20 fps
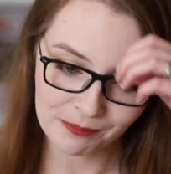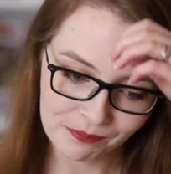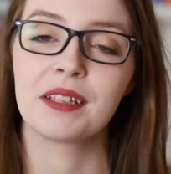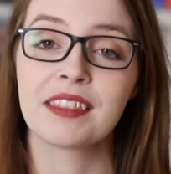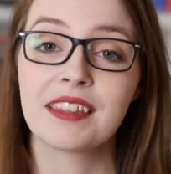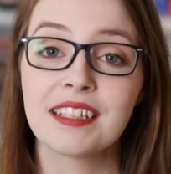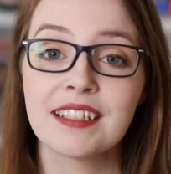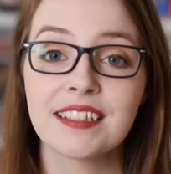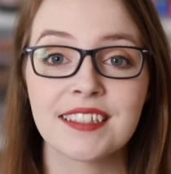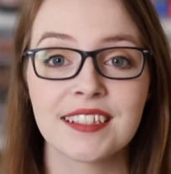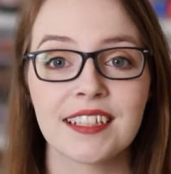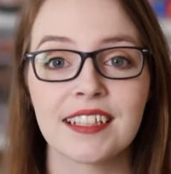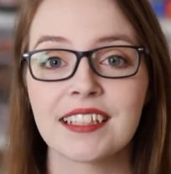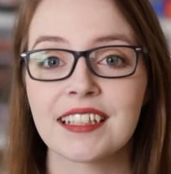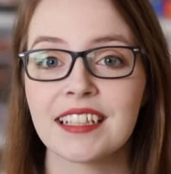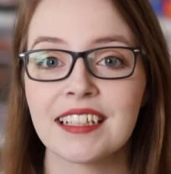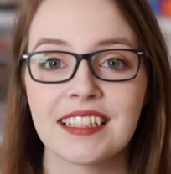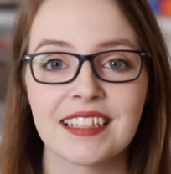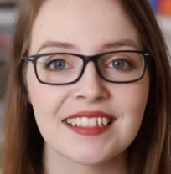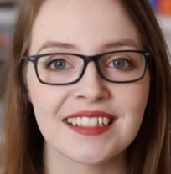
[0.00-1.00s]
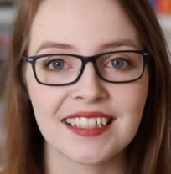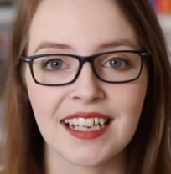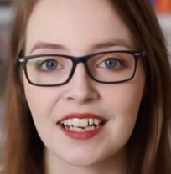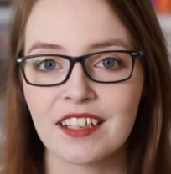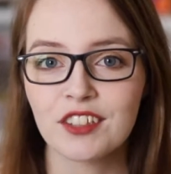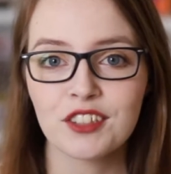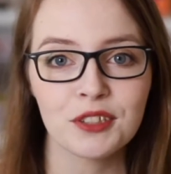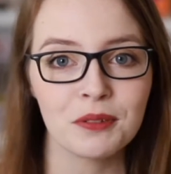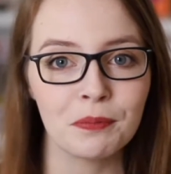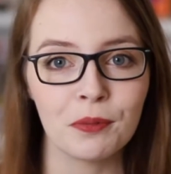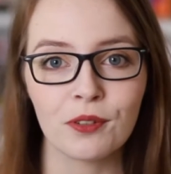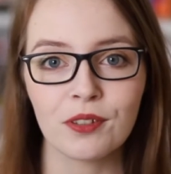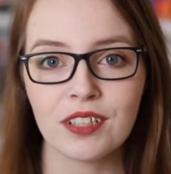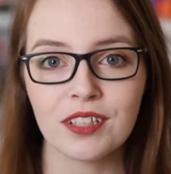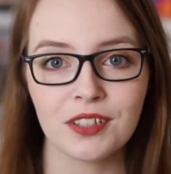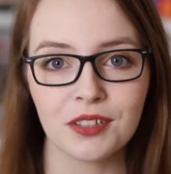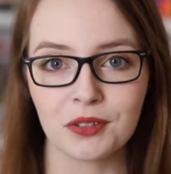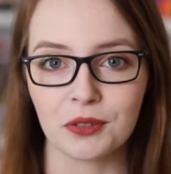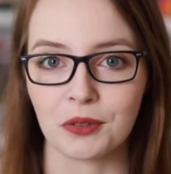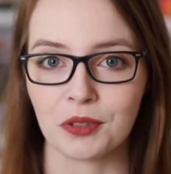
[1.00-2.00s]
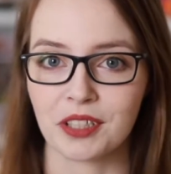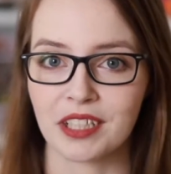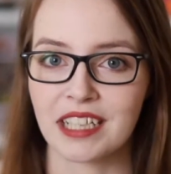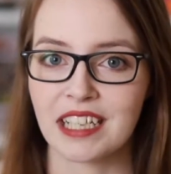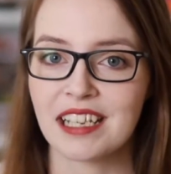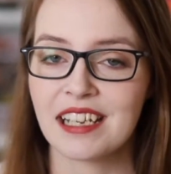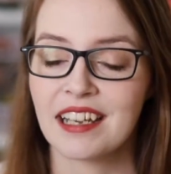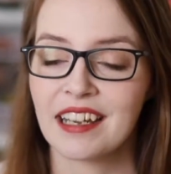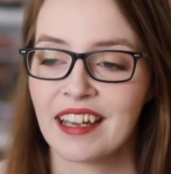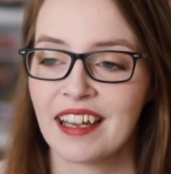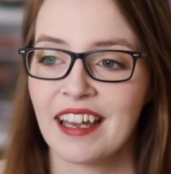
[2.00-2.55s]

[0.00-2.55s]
But this, again, is not a spooky story,